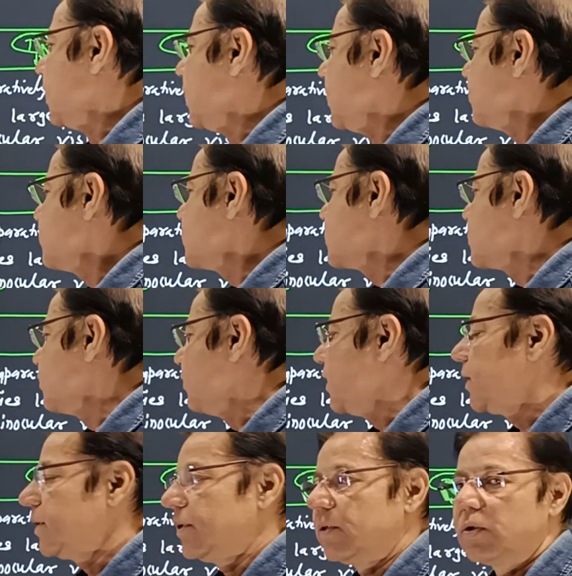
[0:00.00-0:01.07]
limbs
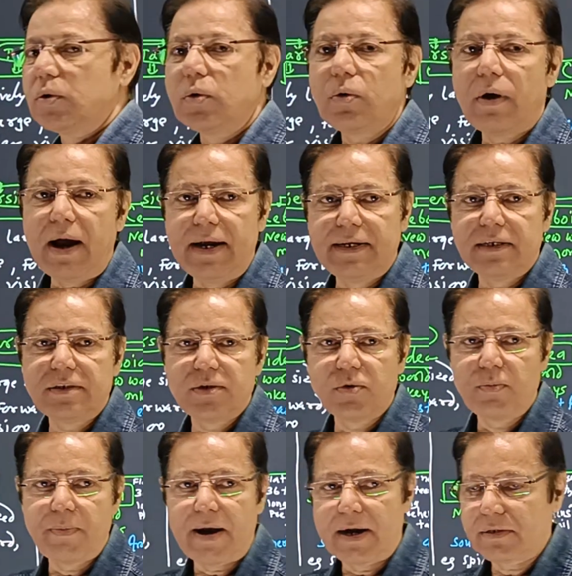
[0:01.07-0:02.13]
with no
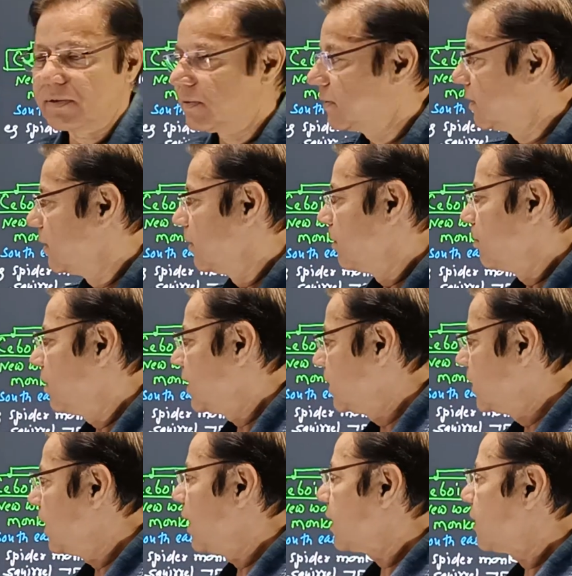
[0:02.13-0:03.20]
adhesive pads, but
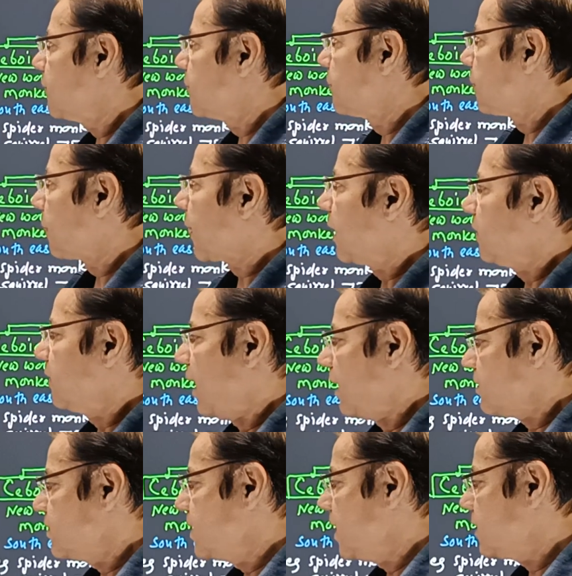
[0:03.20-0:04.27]
here
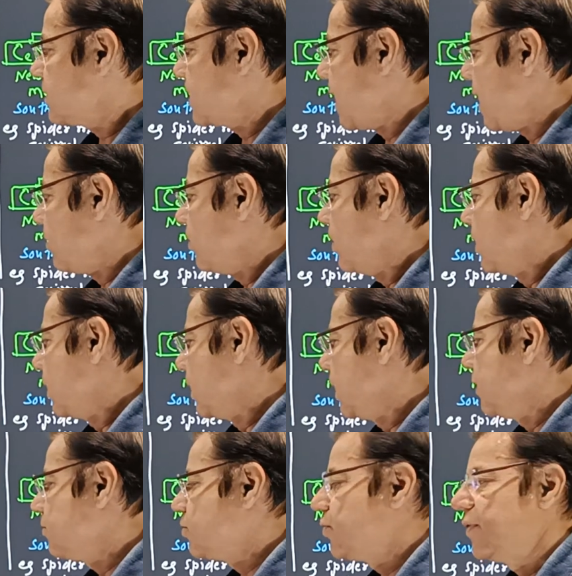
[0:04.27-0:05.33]
tarsiers have
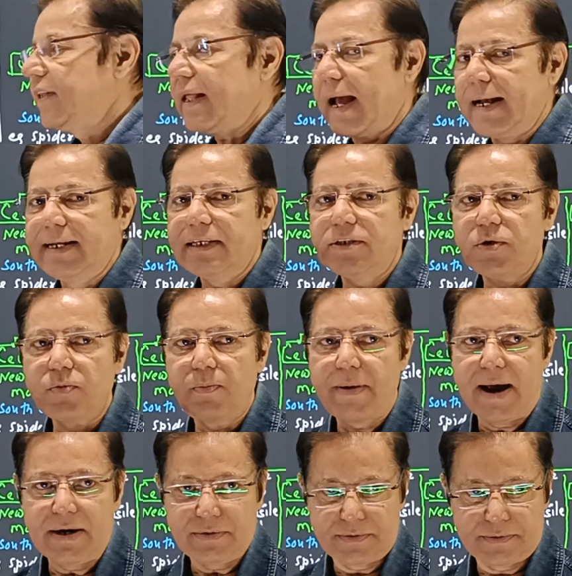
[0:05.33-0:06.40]
limbs with adhesive
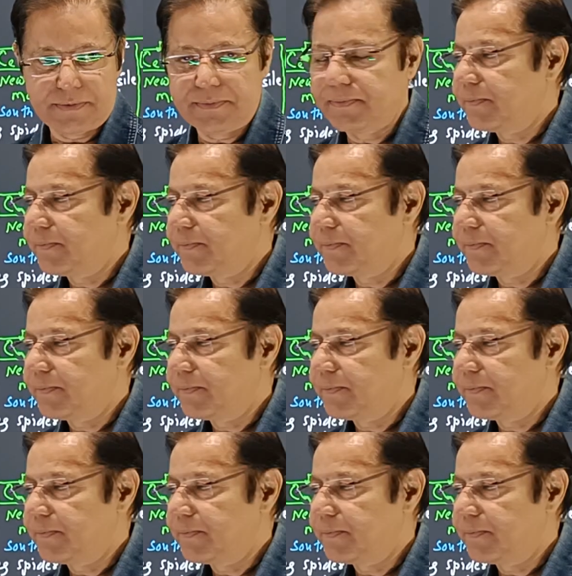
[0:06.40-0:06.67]
pads.